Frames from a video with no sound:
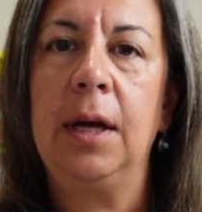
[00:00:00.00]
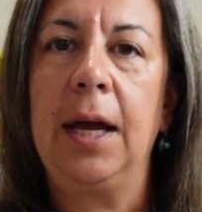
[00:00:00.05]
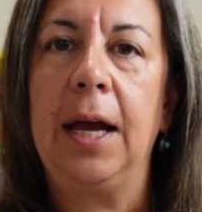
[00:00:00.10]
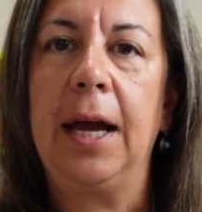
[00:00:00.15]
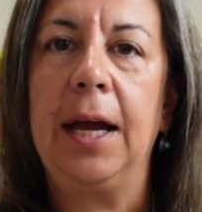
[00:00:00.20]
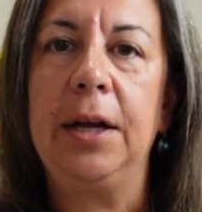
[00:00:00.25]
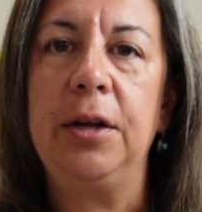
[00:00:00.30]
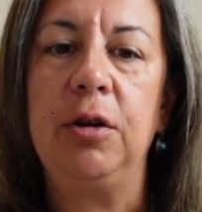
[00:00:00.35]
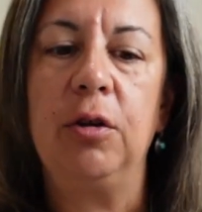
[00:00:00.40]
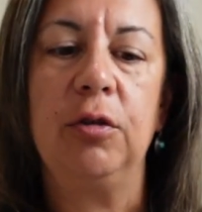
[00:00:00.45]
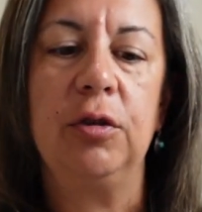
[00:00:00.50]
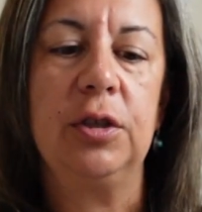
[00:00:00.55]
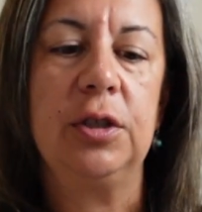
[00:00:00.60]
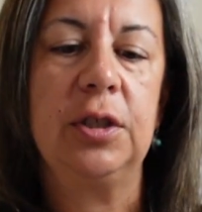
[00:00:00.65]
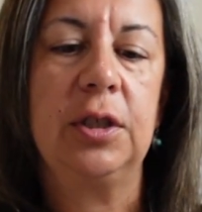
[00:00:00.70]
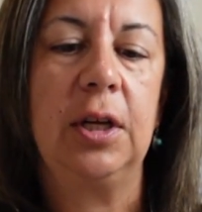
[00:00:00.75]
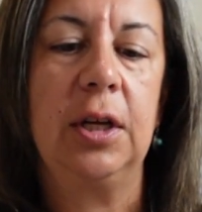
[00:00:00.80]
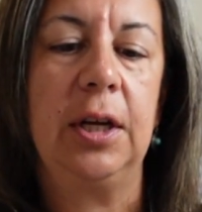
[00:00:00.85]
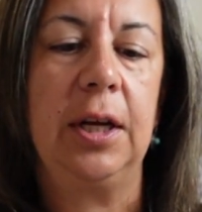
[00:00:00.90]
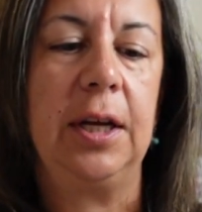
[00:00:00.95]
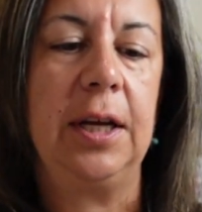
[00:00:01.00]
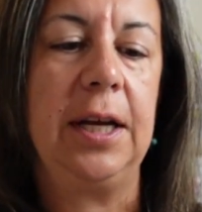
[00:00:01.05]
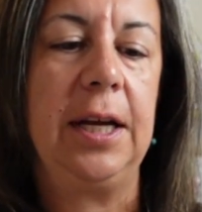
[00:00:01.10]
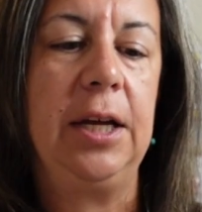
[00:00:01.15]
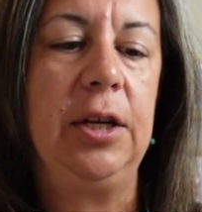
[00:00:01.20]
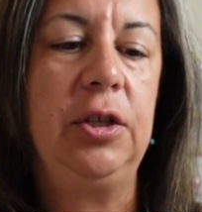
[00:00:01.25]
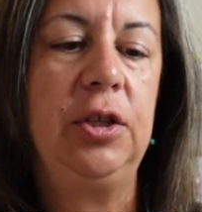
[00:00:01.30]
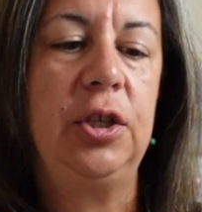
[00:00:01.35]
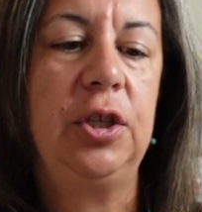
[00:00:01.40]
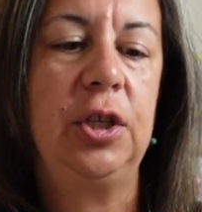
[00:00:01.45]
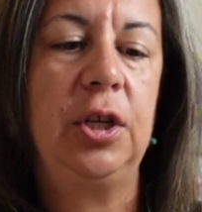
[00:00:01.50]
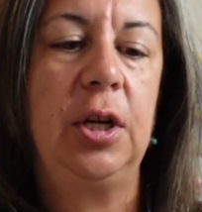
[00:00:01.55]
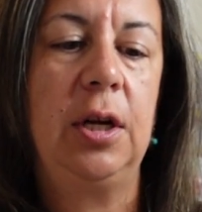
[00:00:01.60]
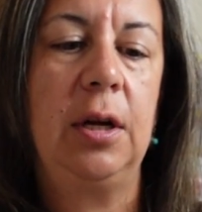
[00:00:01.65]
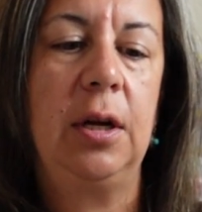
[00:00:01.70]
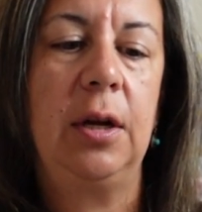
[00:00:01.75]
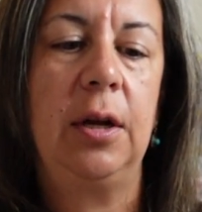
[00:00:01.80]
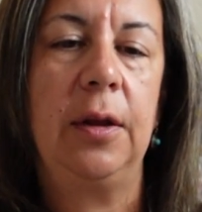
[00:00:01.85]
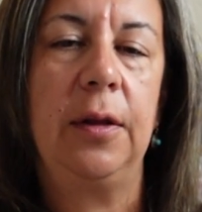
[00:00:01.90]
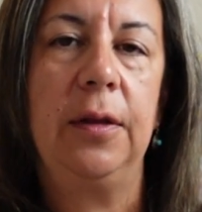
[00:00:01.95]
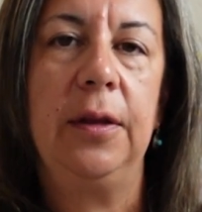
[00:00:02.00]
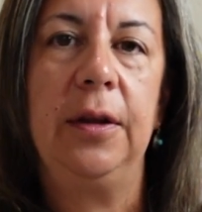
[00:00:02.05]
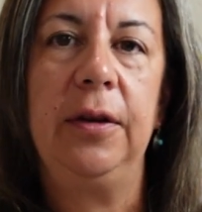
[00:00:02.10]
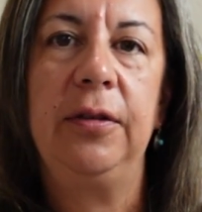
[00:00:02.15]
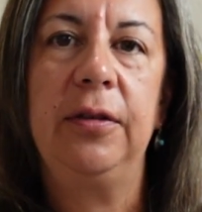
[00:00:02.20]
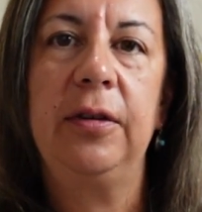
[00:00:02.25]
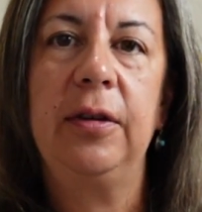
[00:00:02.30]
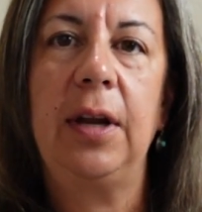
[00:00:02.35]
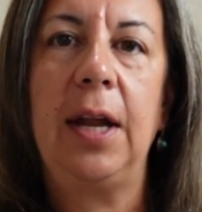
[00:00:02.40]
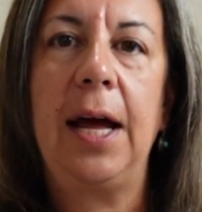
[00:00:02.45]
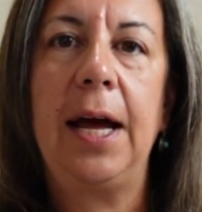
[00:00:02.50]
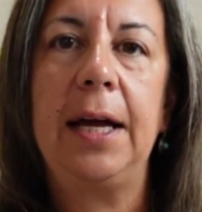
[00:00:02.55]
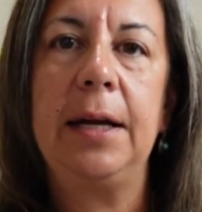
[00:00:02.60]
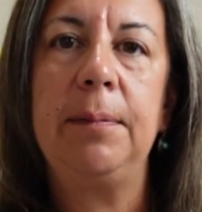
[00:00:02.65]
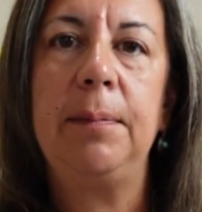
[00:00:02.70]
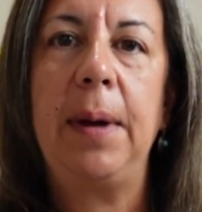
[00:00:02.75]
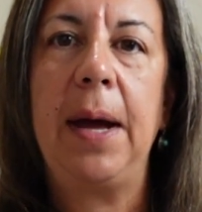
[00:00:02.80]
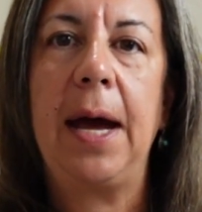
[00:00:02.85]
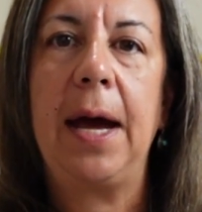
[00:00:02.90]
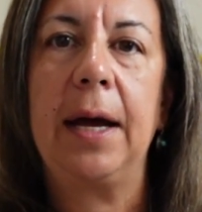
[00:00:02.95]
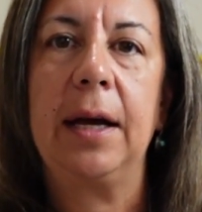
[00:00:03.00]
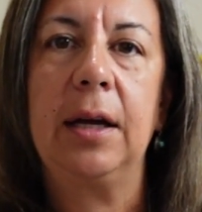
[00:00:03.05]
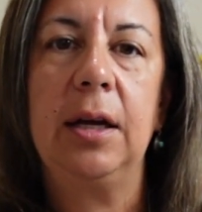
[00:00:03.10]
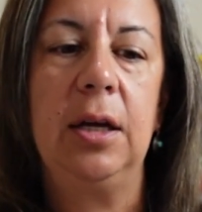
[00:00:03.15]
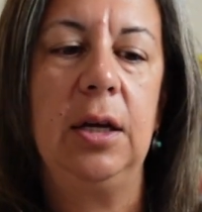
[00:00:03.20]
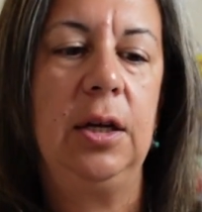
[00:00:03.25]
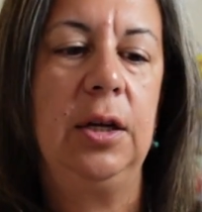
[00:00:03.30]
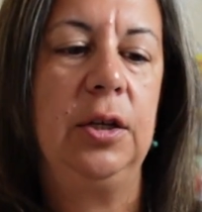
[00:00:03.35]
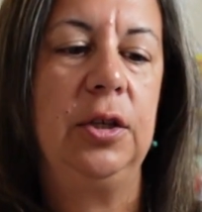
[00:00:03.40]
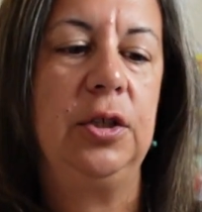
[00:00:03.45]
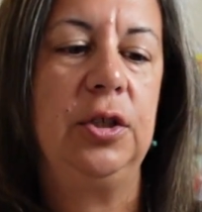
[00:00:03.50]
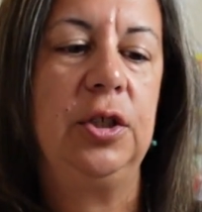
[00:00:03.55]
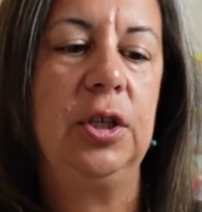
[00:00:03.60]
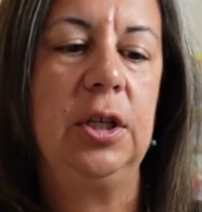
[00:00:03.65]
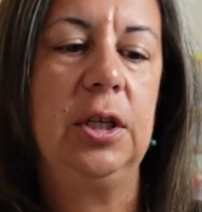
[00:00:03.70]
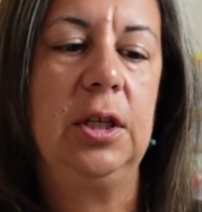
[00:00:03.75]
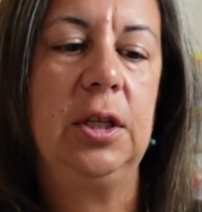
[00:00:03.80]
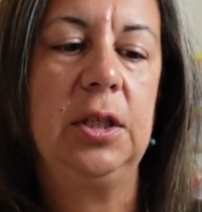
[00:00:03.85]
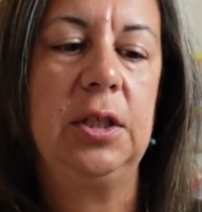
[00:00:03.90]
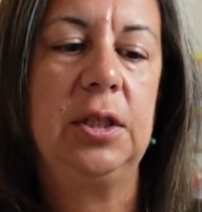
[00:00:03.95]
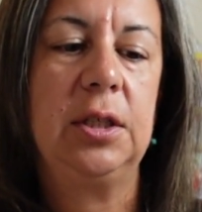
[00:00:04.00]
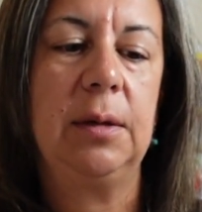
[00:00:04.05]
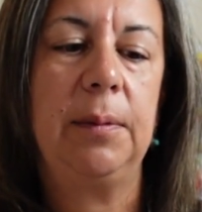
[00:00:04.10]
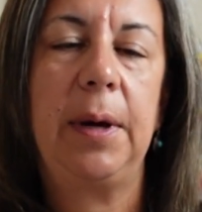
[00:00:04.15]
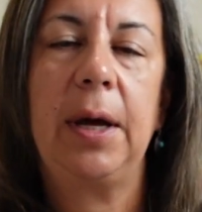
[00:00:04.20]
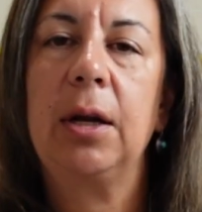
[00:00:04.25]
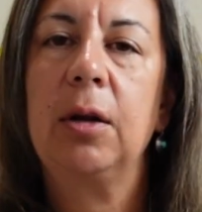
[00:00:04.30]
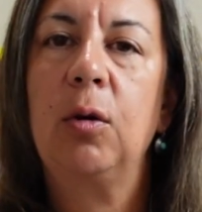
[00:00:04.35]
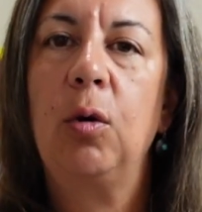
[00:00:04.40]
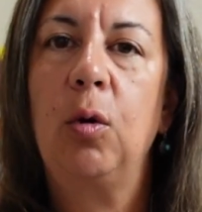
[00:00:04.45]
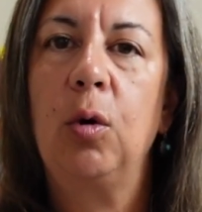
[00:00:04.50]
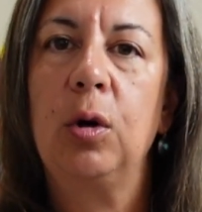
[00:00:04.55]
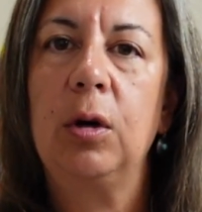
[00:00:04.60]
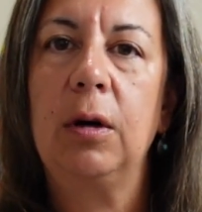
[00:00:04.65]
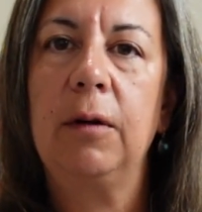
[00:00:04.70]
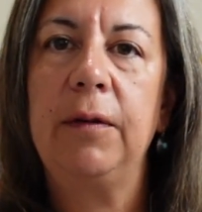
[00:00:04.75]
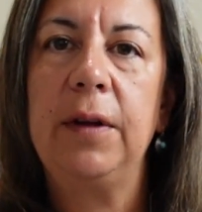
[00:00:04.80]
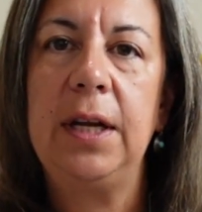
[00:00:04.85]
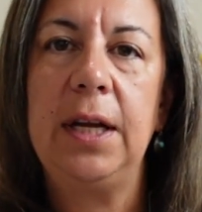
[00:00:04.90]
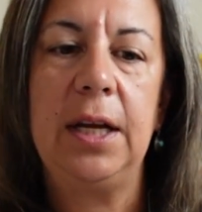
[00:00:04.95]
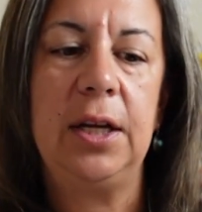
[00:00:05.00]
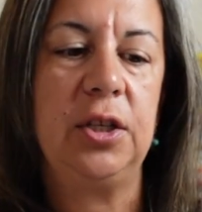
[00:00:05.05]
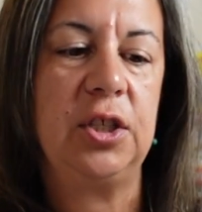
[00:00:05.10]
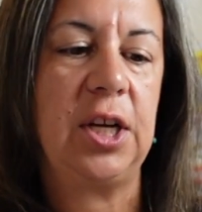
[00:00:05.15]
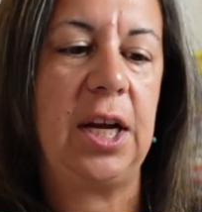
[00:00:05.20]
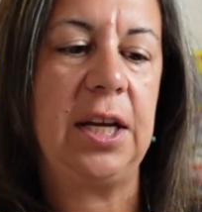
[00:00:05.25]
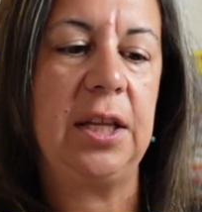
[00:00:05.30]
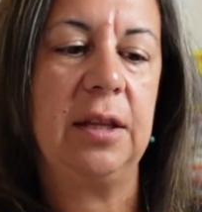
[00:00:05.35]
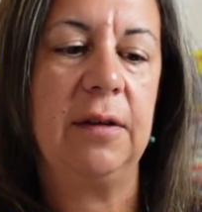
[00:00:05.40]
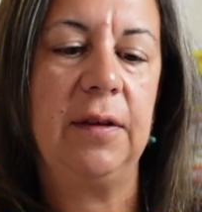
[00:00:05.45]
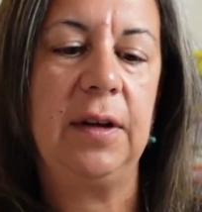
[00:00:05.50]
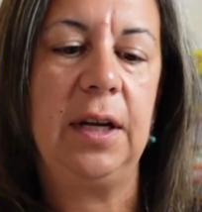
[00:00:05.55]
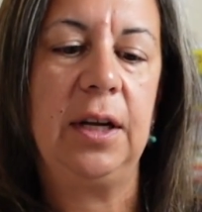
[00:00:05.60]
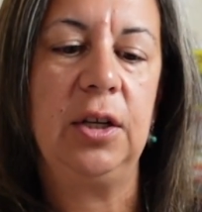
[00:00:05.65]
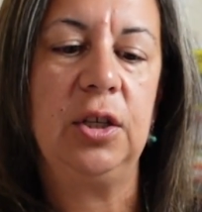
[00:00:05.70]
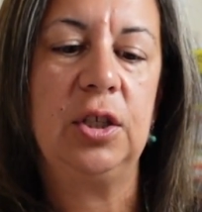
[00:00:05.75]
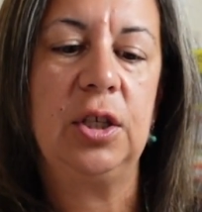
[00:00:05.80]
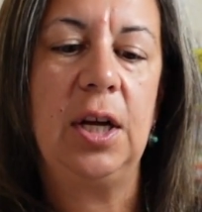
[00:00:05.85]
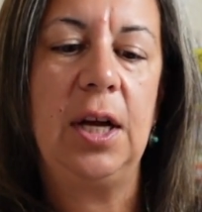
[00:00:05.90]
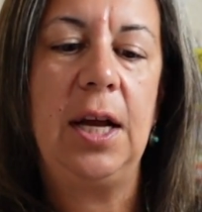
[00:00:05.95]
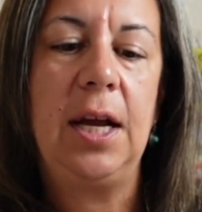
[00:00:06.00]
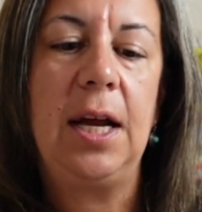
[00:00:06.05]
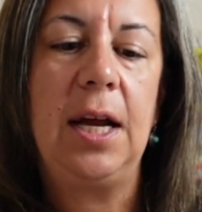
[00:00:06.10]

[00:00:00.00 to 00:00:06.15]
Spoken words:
And you're just going to inch this slide back just about 1/4 of an inch, 1/8 of an inch,